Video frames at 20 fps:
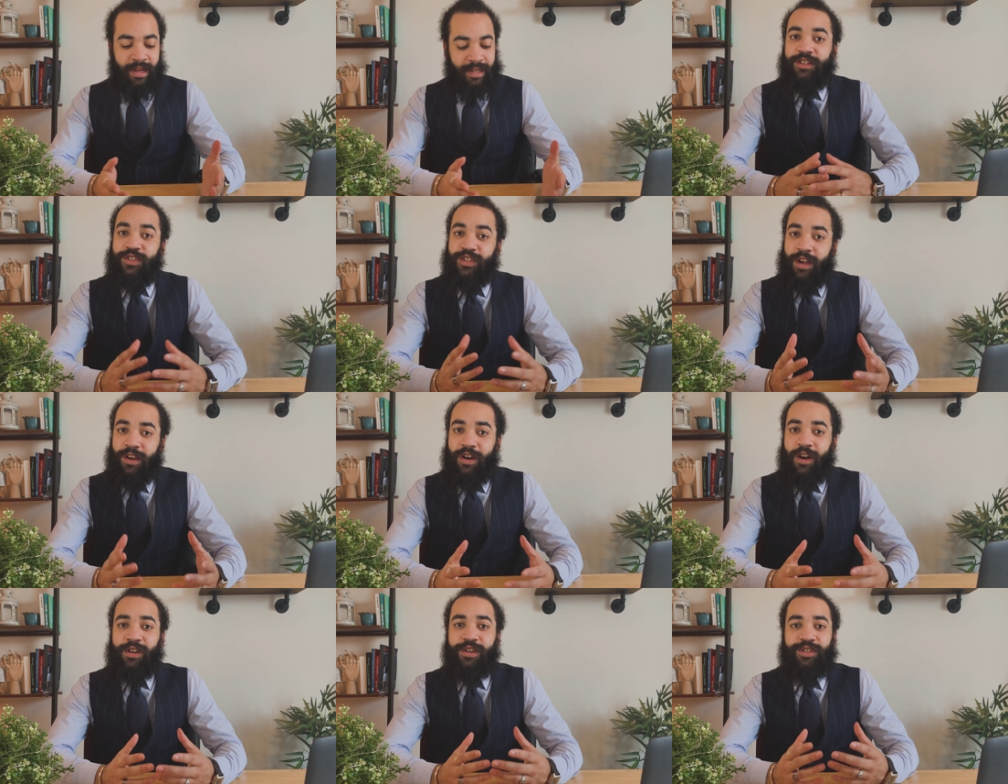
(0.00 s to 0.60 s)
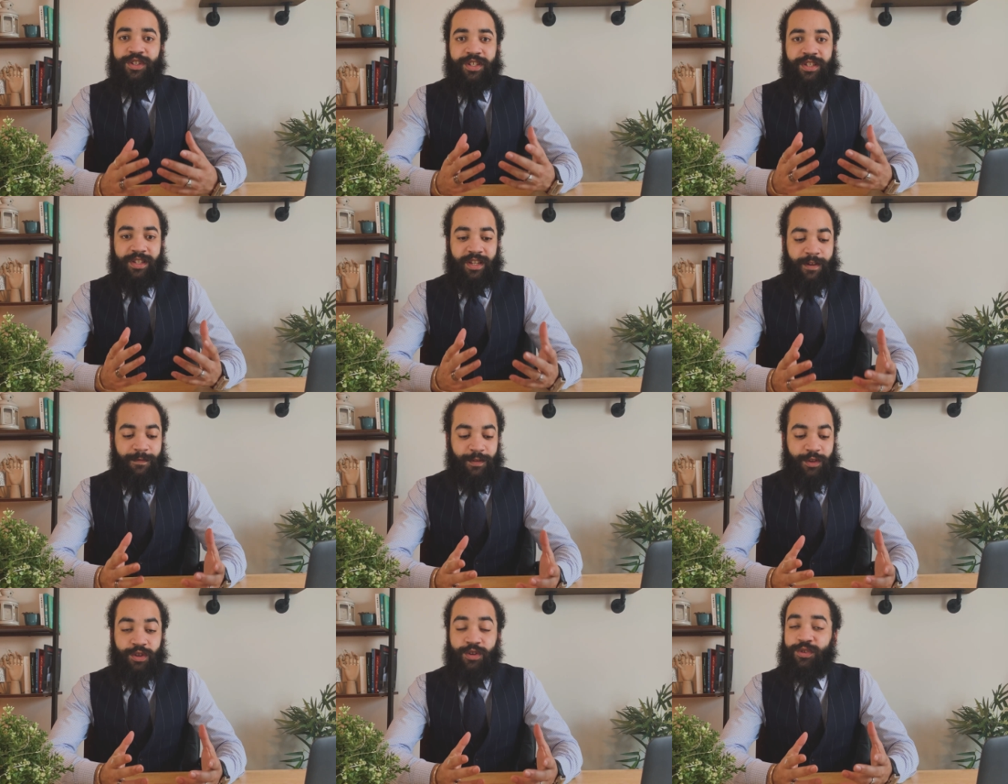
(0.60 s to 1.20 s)
psychologists
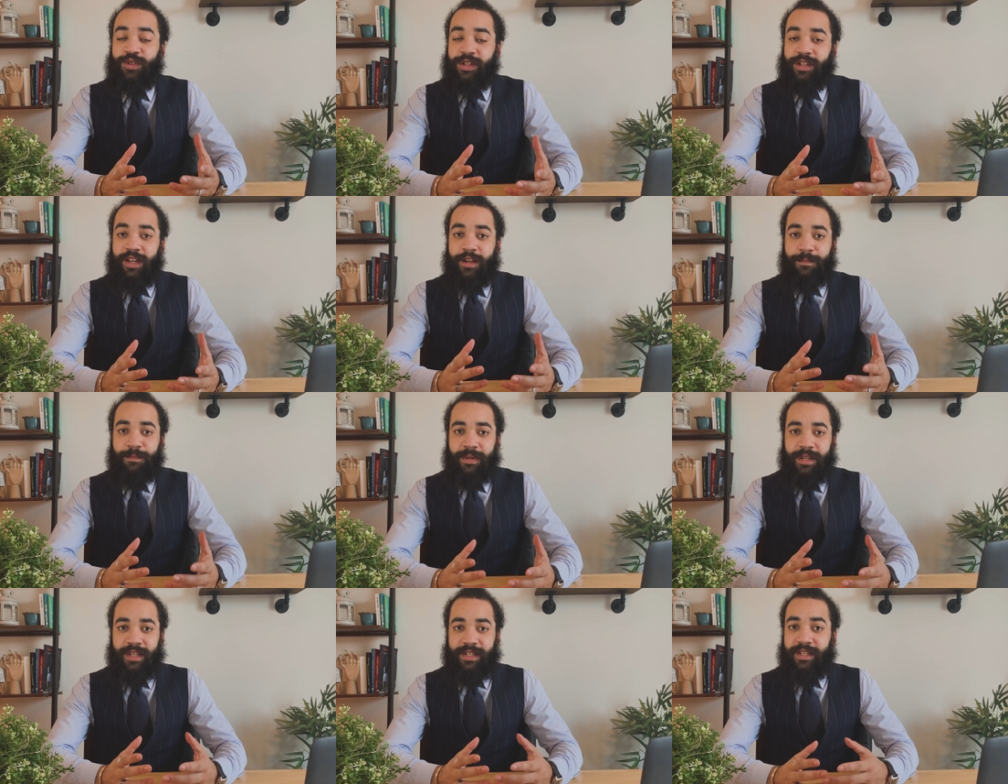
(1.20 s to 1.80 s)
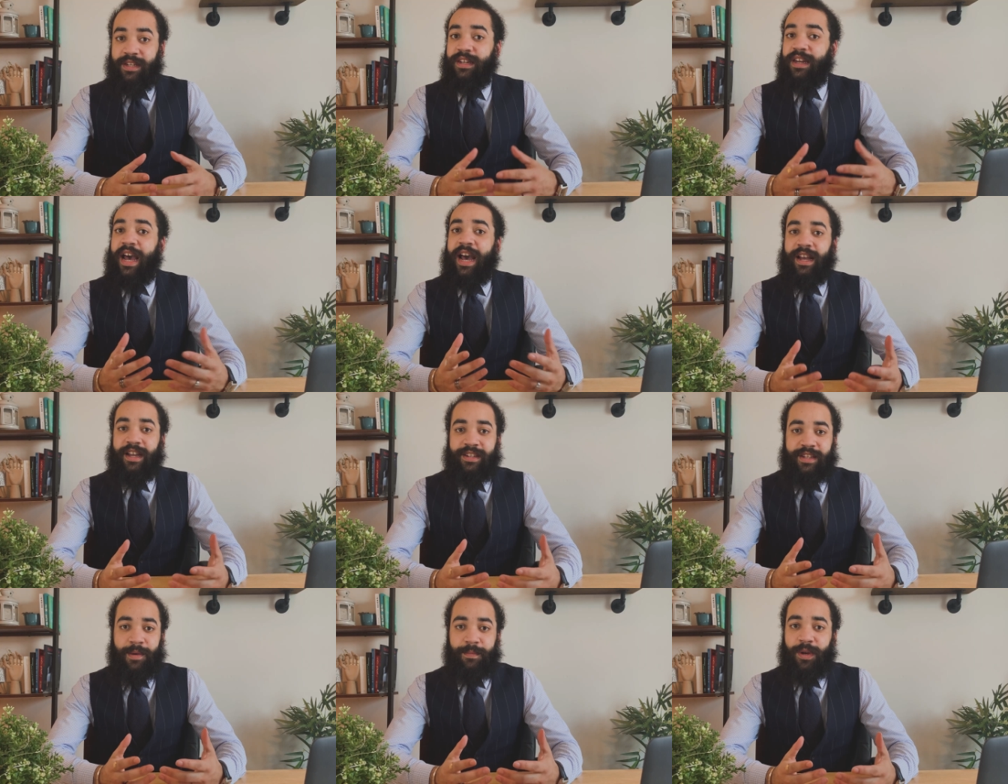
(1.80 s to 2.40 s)
have usually completed an
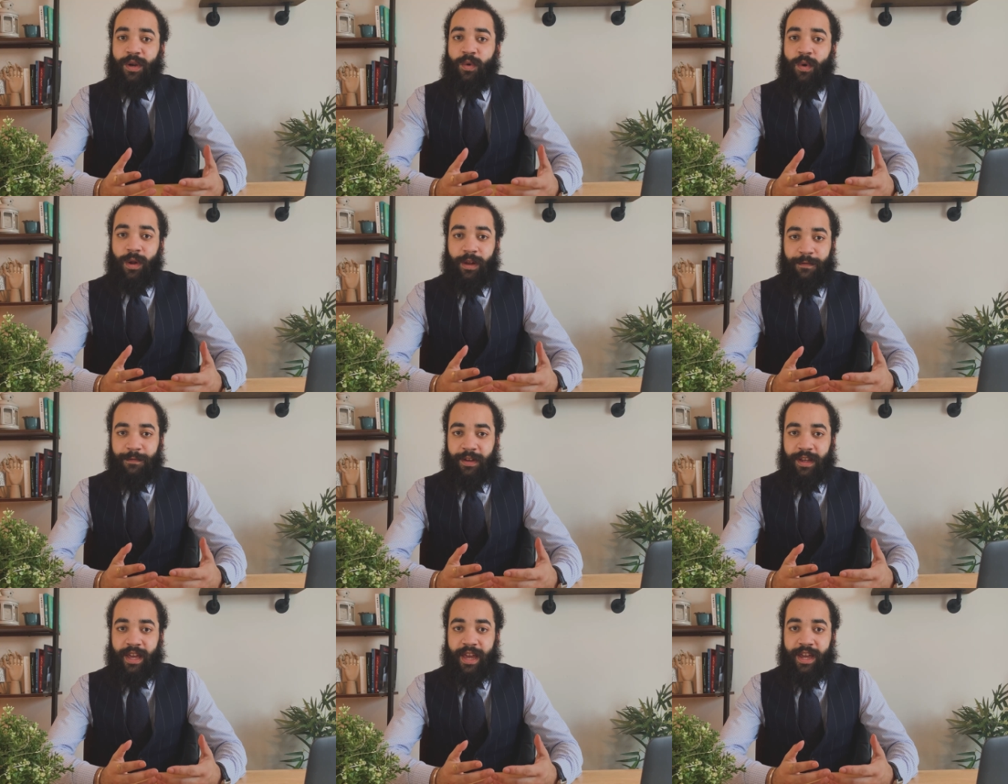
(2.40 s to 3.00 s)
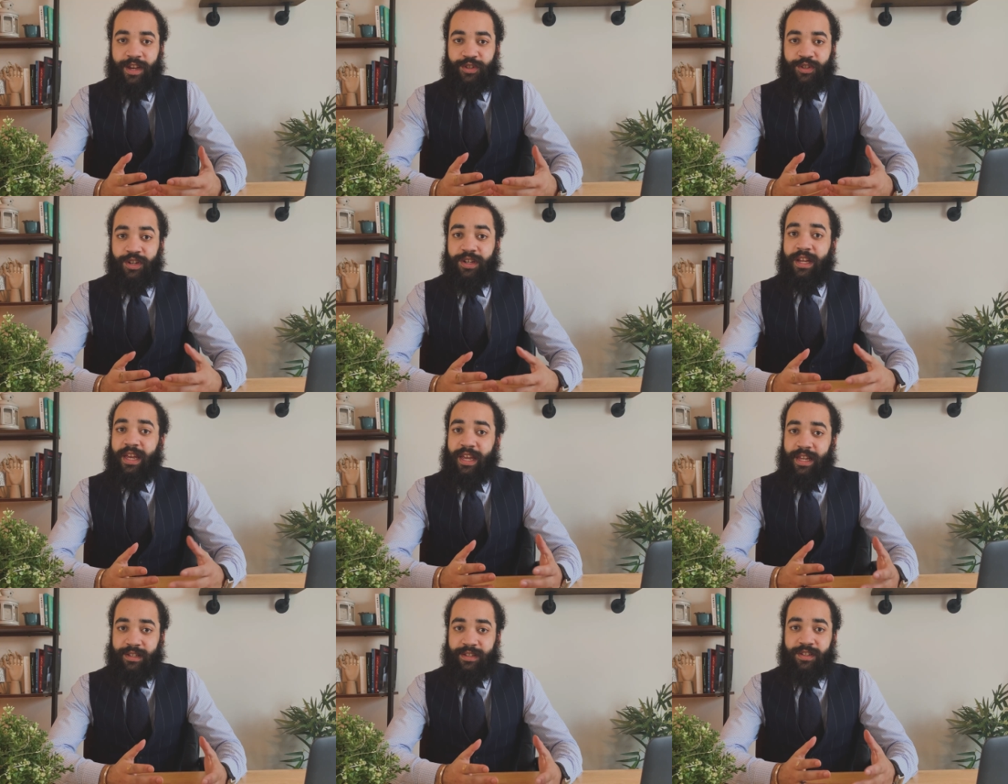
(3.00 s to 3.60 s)
academic qualification
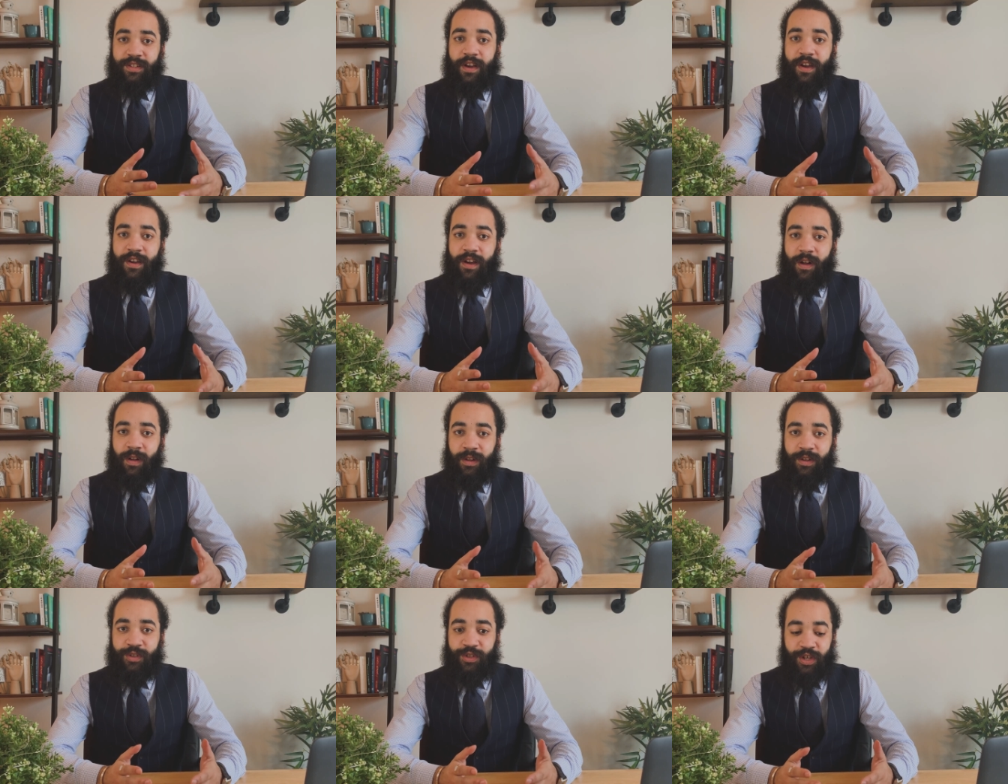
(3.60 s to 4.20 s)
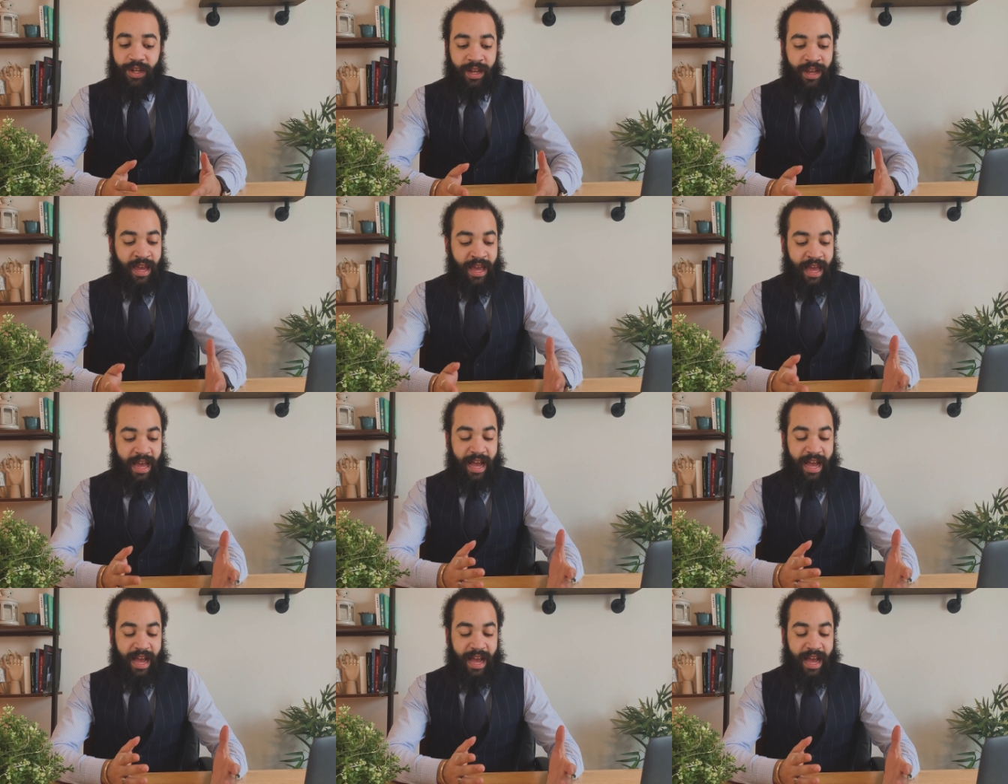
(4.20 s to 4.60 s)
in psychology,